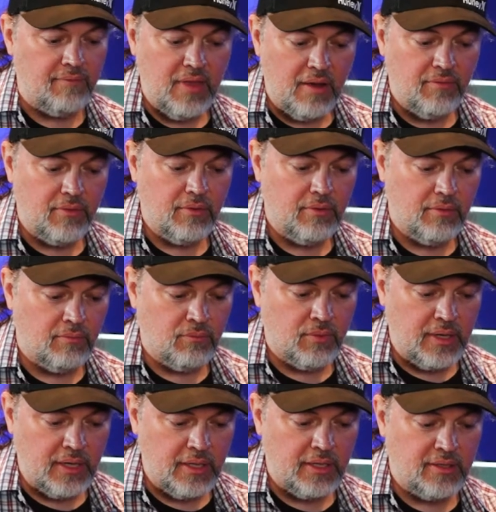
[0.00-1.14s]
never
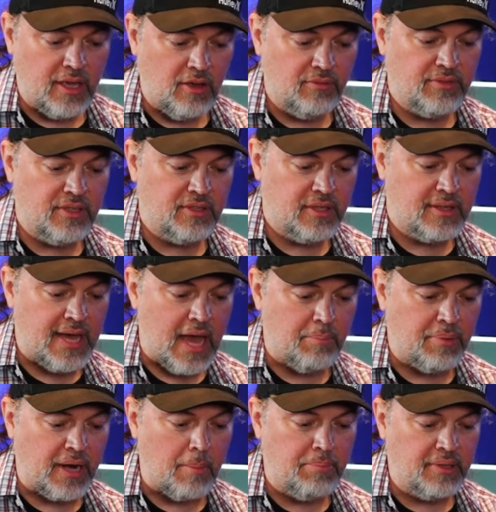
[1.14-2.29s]
really delved into that,
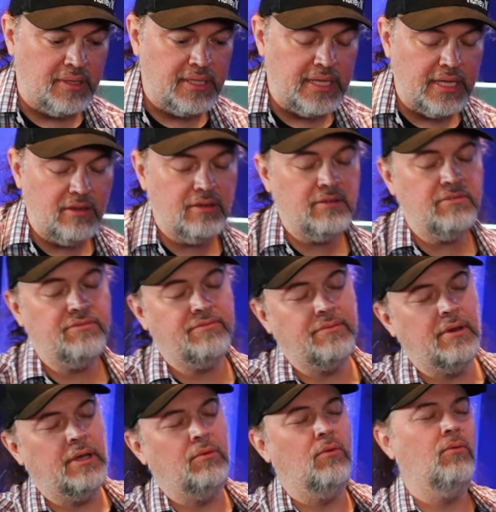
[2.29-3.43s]
but I
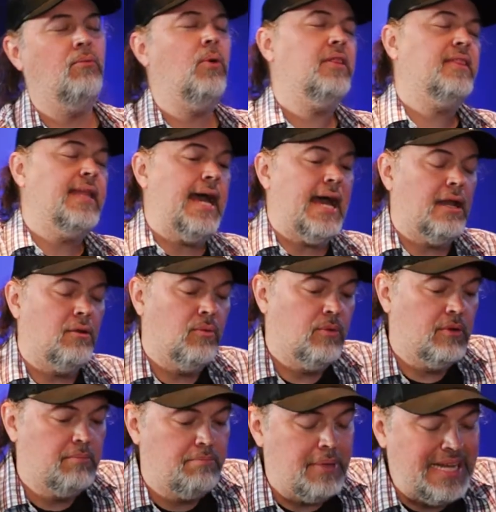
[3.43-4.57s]
believe what that
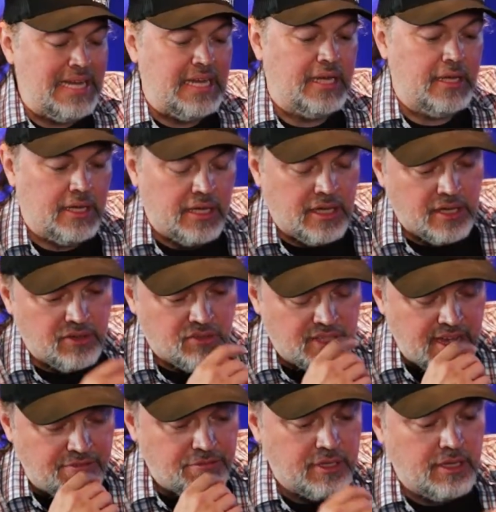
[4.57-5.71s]
would be is
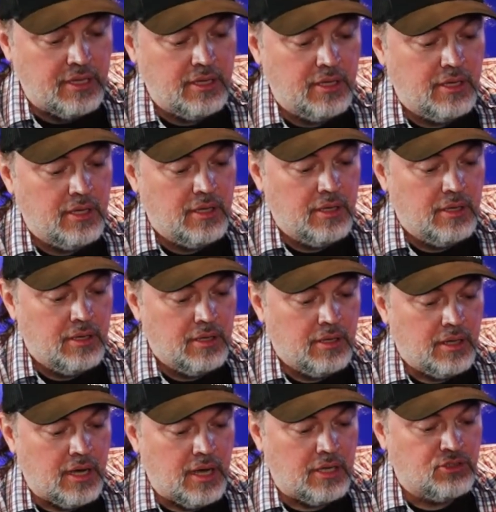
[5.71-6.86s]
definitely
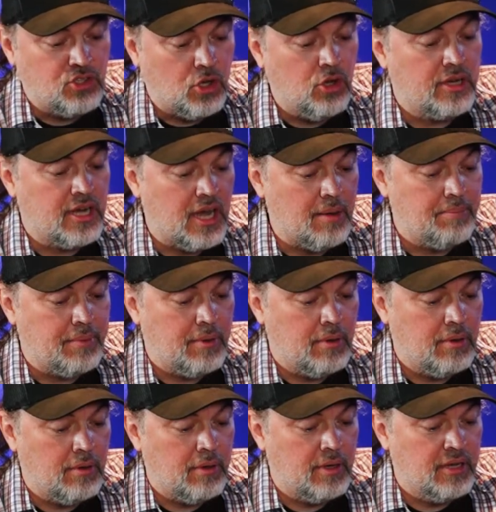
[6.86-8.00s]
to hook up
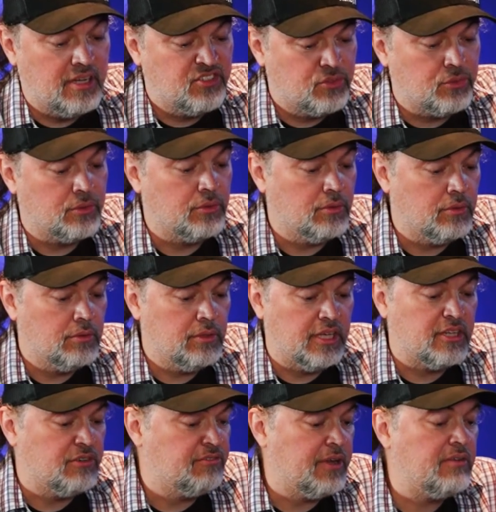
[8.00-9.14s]
external,
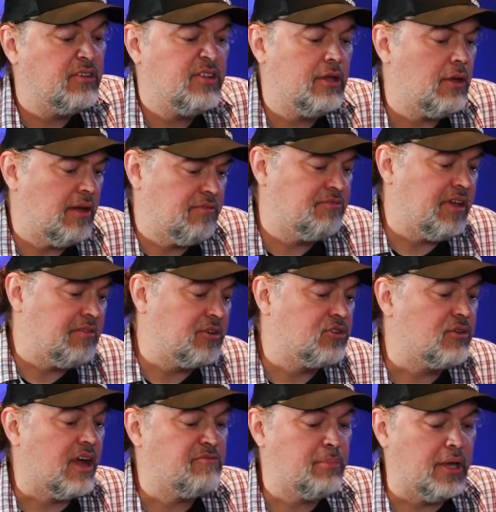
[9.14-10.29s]
like your favorite. Say you have a favorite
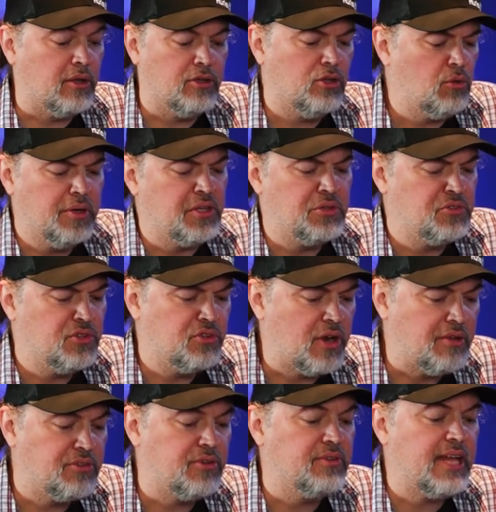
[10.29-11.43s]
drive pedal, you don't want to use the
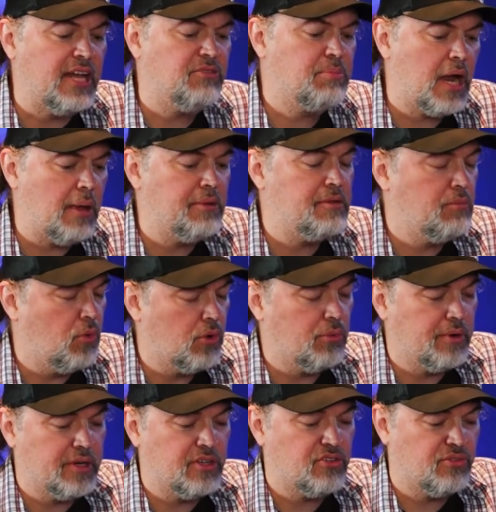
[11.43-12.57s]
drives here. That's probably more
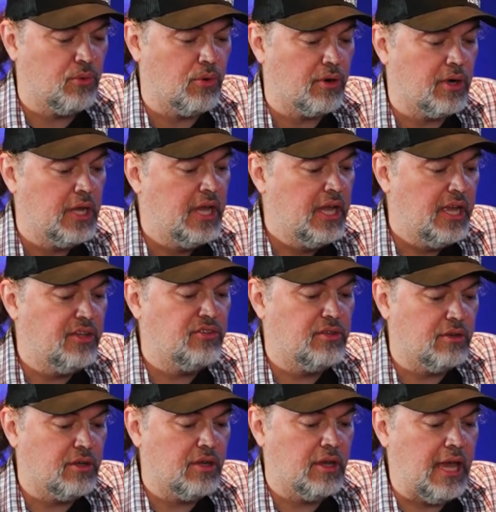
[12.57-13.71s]
what it's for.
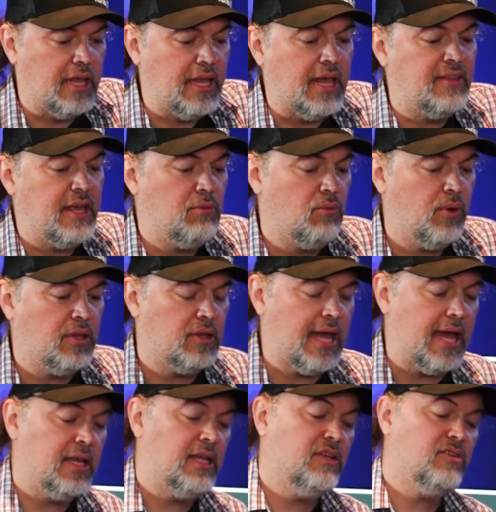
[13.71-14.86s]
And then what
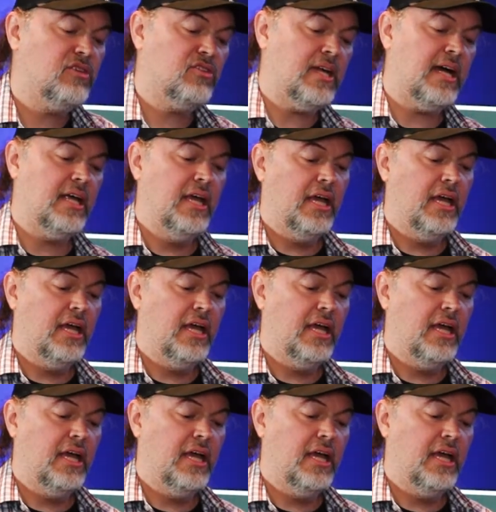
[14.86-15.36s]
that is not